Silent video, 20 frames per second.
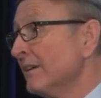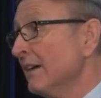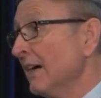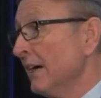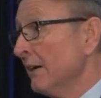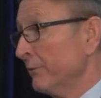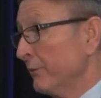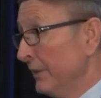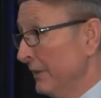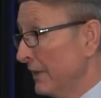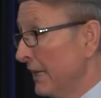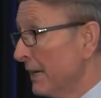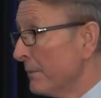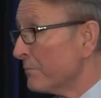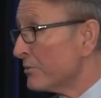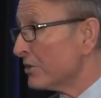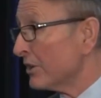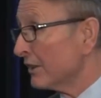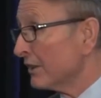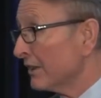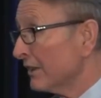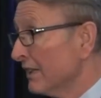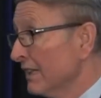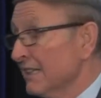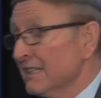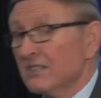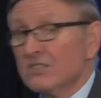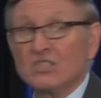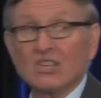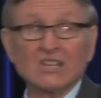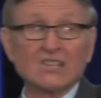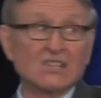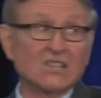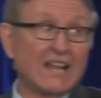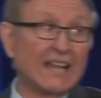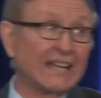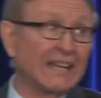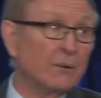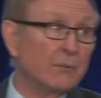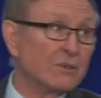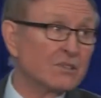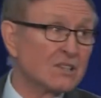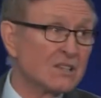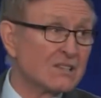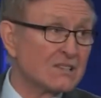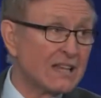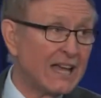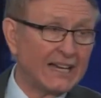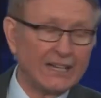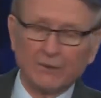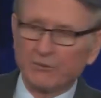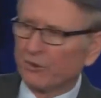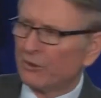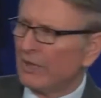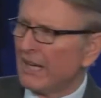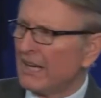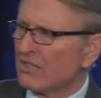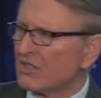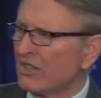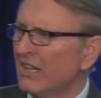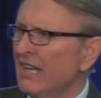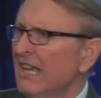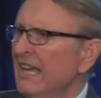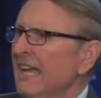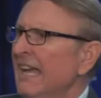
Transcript: Of redemption just like it was a sign of creation.